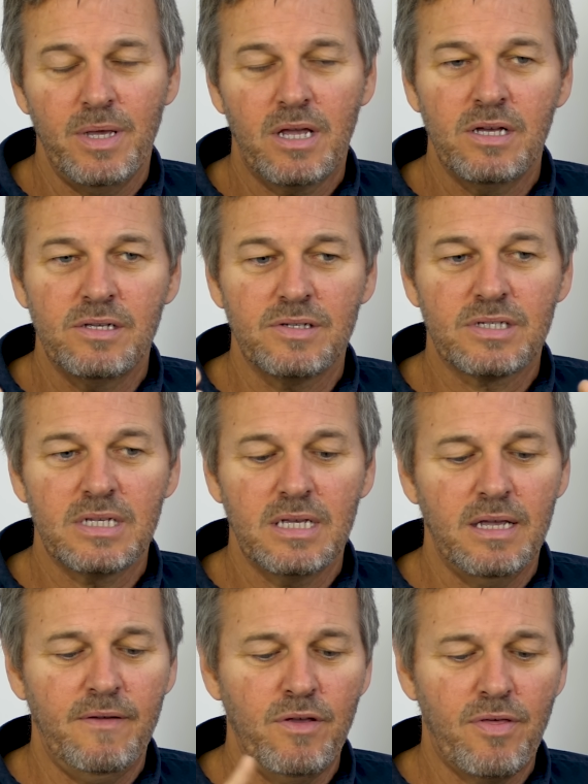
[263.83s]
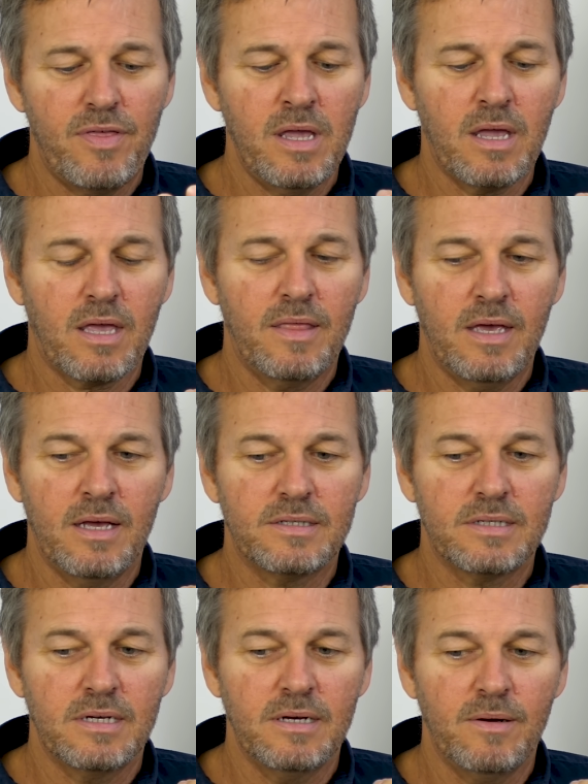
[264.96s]
because if you think
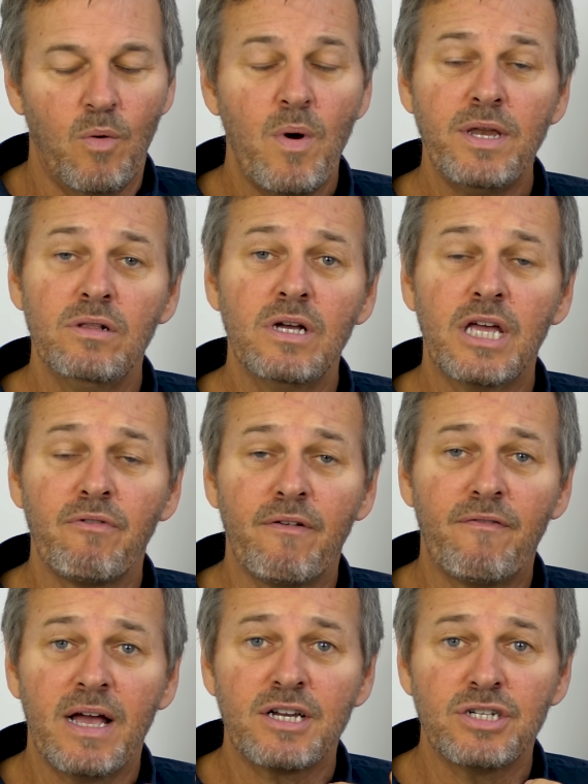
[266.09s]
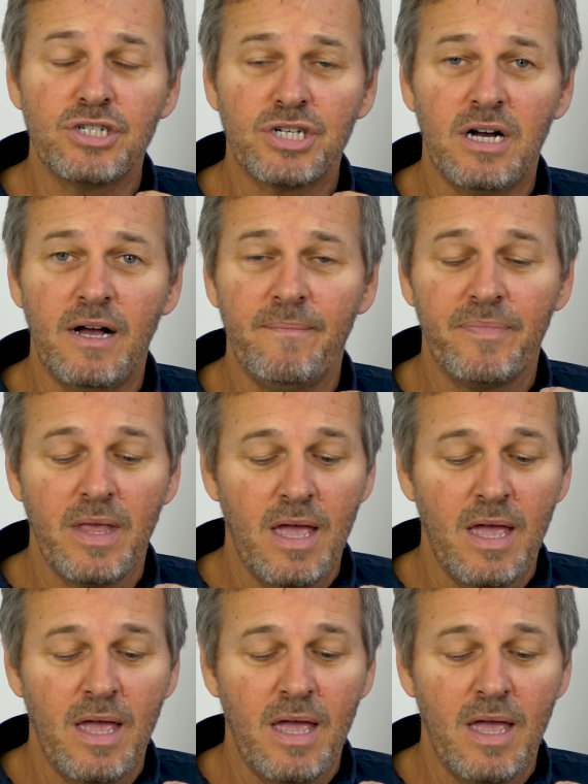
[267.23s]
that when you look at a reflection shot,